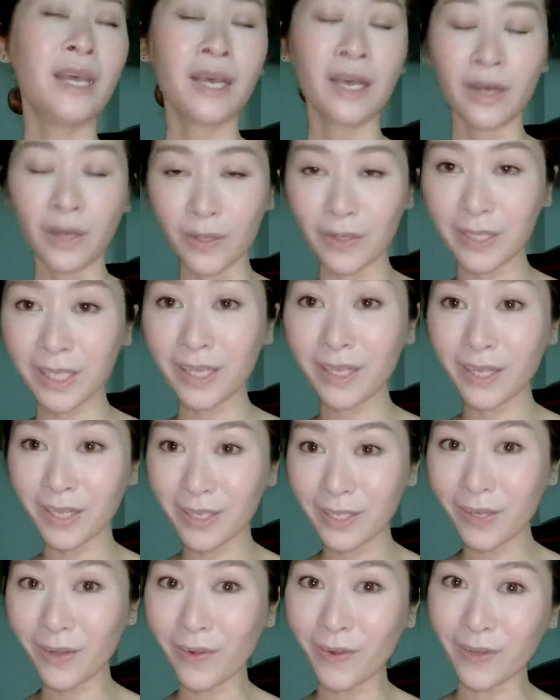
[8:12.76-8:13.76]
holding all
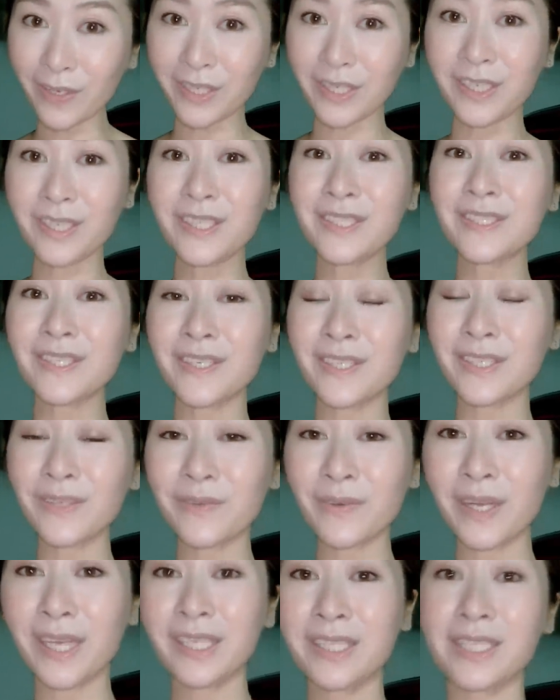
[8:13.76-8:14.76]
your orders on the
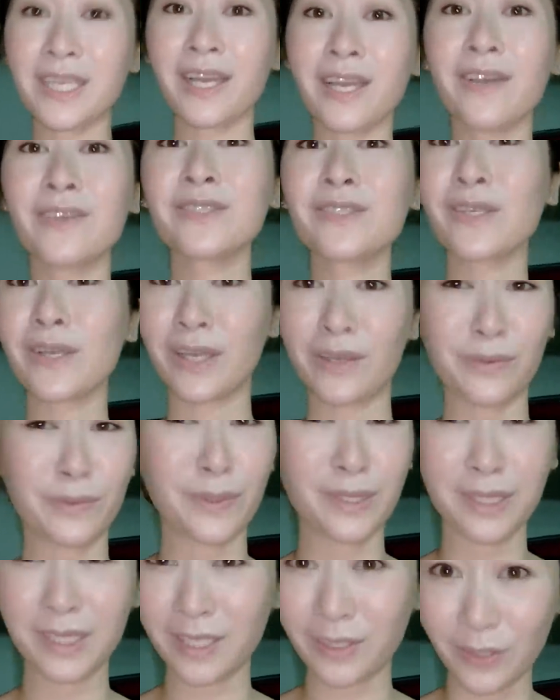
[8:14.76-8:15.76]
way down, so I
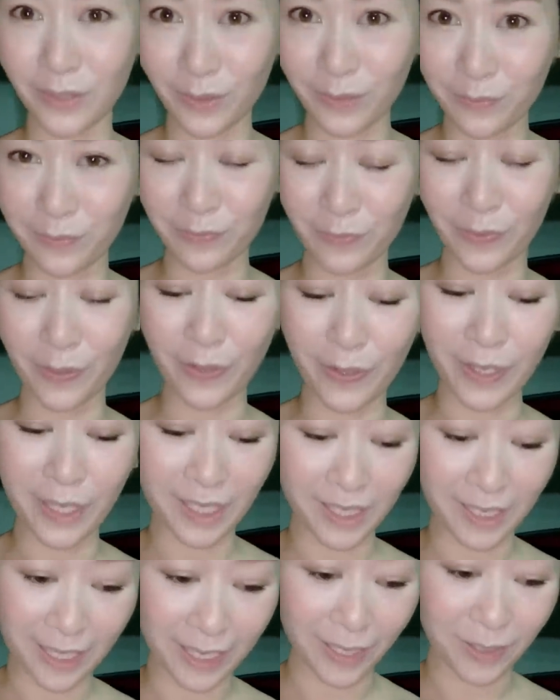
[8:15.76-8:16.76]
really couldn't vlog.
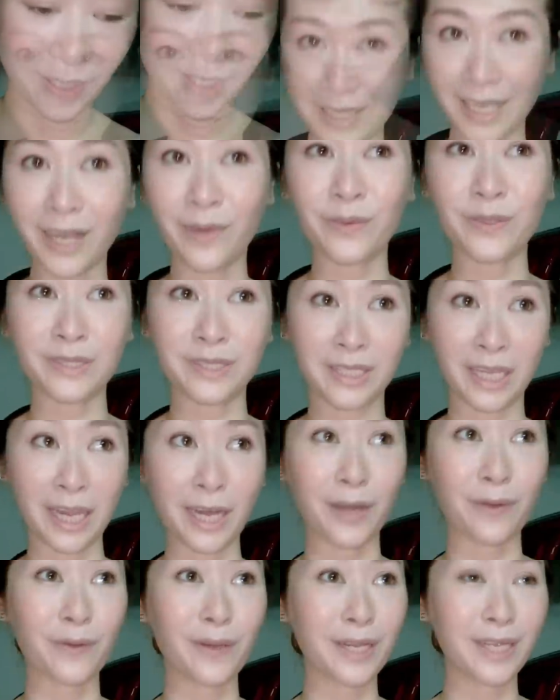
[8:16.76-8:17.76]
Like, I was
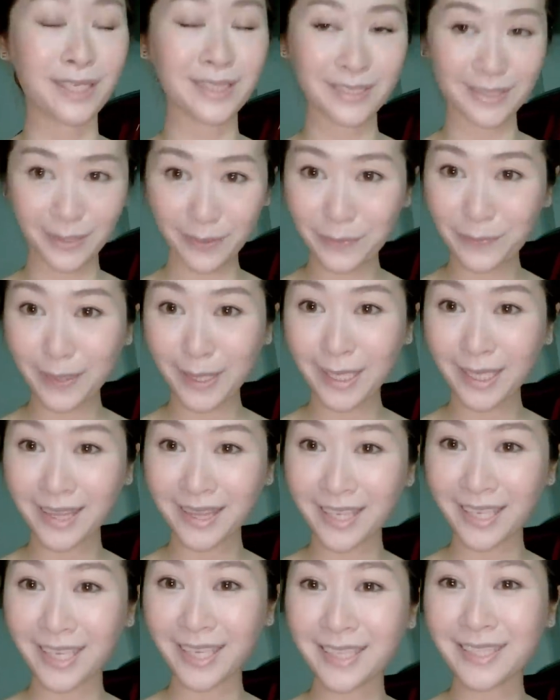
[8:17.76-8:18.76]
carrying so many
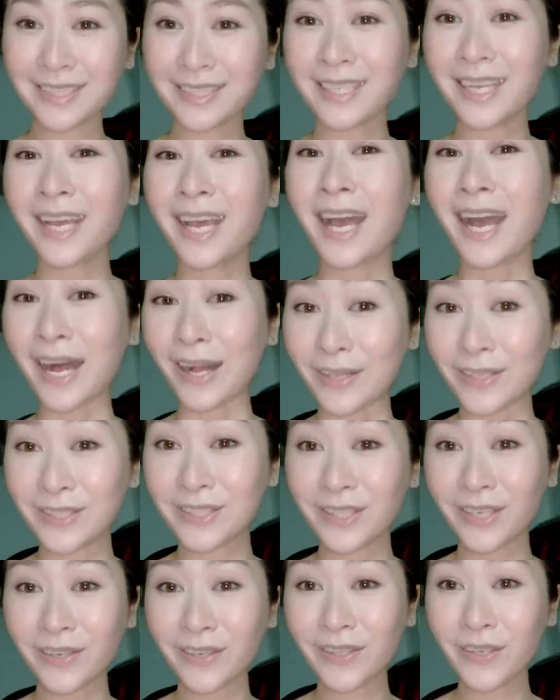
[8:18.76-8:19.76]
things. I'll
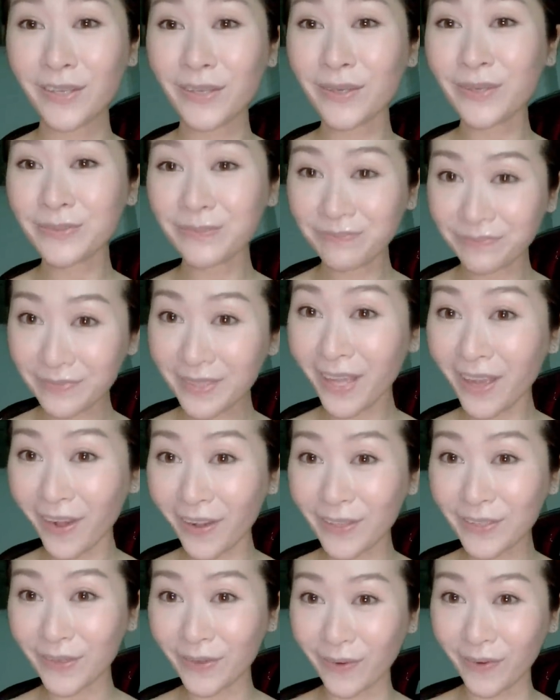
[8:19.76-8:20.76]
show you all
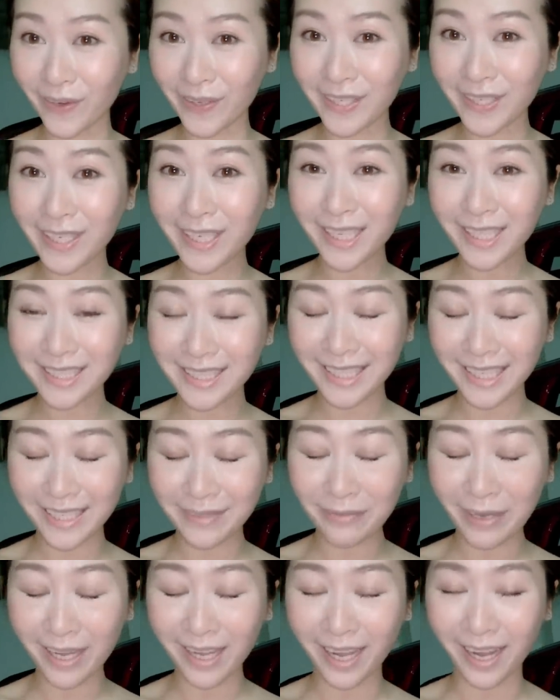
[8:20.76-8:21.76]
your orders in
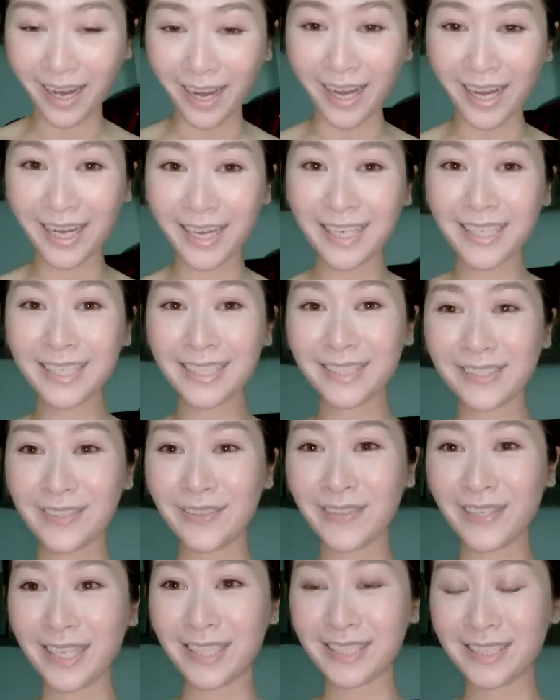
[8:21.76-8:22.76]
my car so you can